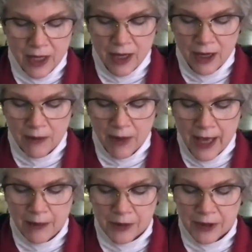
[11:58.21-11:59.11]

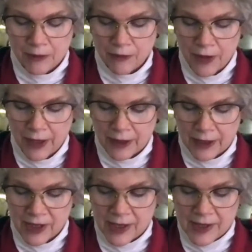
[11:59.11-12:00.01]
Absalom finally
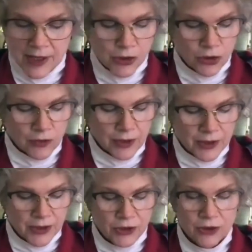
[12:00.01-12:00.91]
sends his
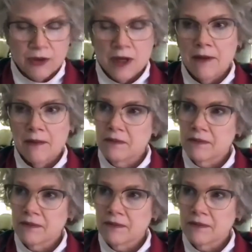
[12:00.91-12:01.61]
servants to,